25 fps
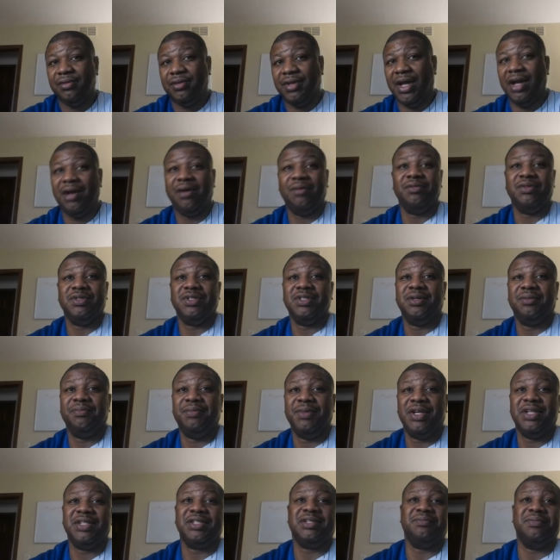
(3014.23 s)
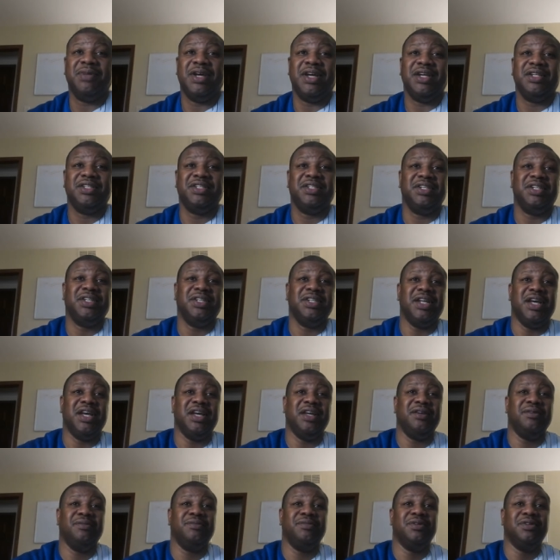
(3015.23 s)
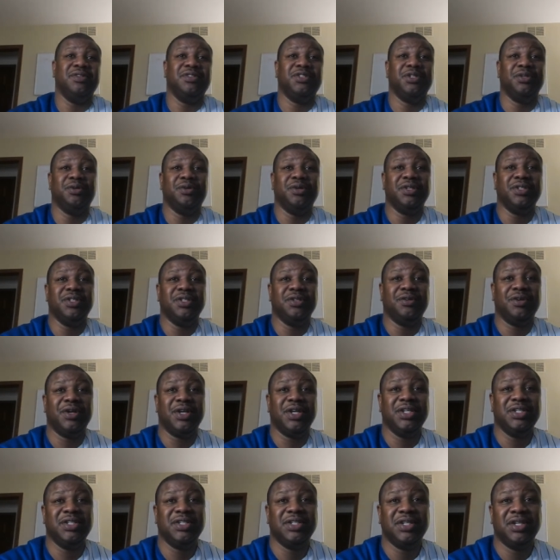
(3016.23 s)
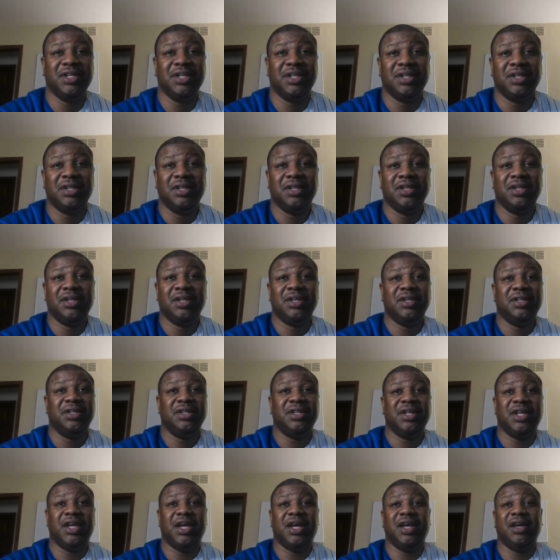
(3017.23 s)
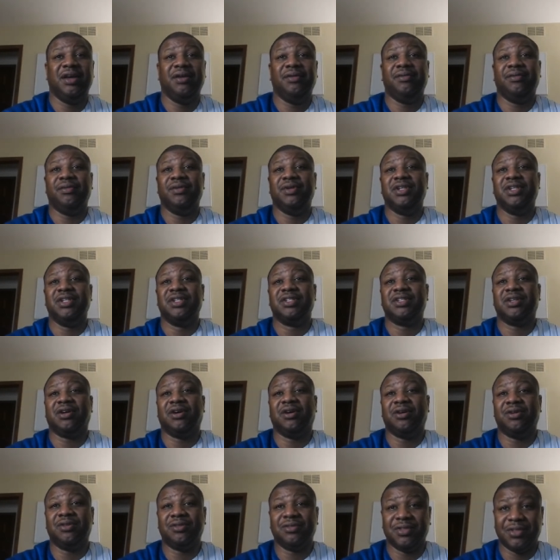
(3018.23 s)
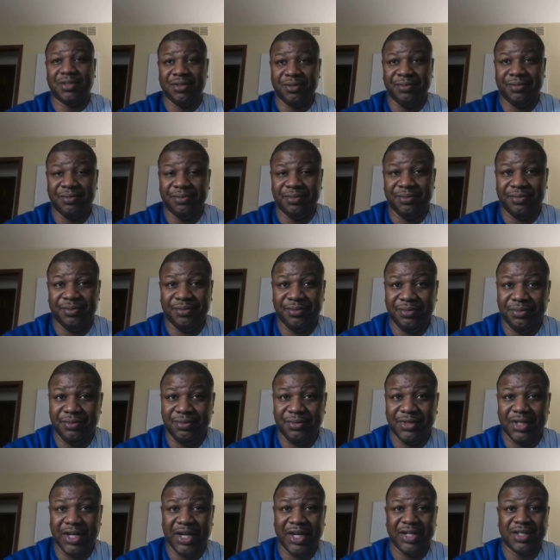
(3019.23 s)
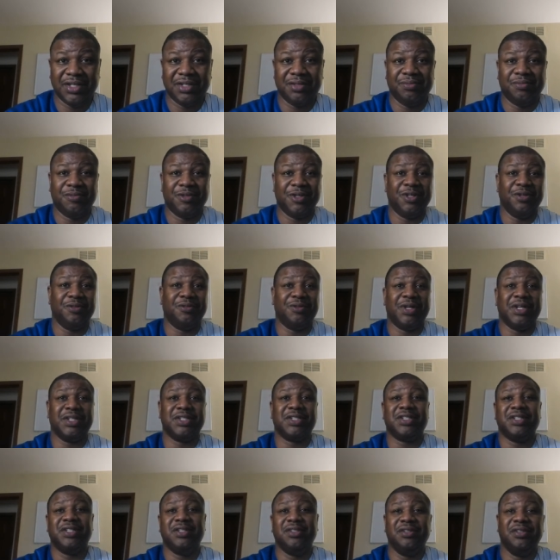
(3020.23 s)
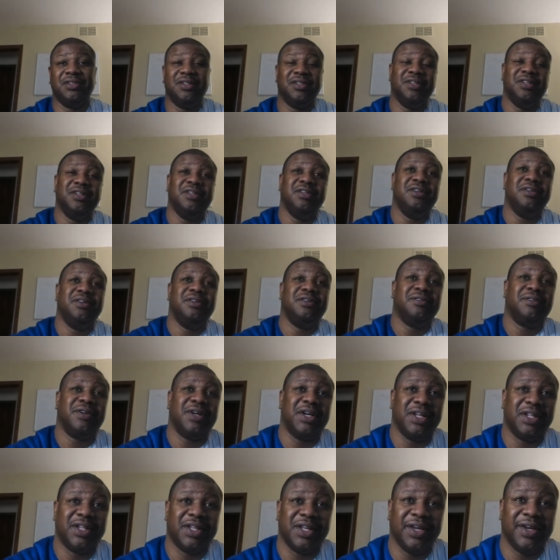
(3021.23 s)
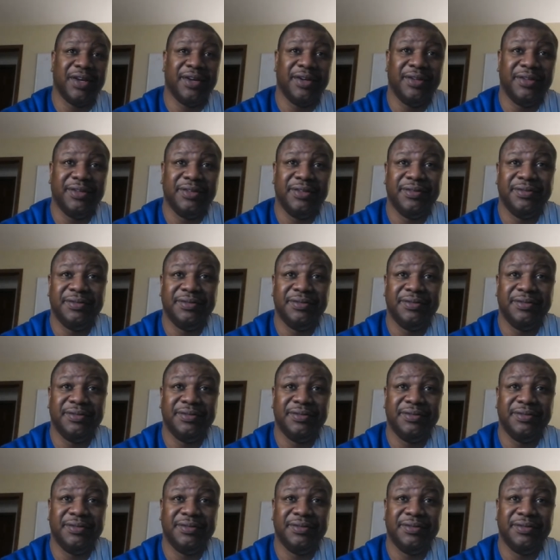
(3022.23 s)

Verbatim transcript: That was the best match of the night with Jordynne Grace. That was awesome. That's some real wrestling right there.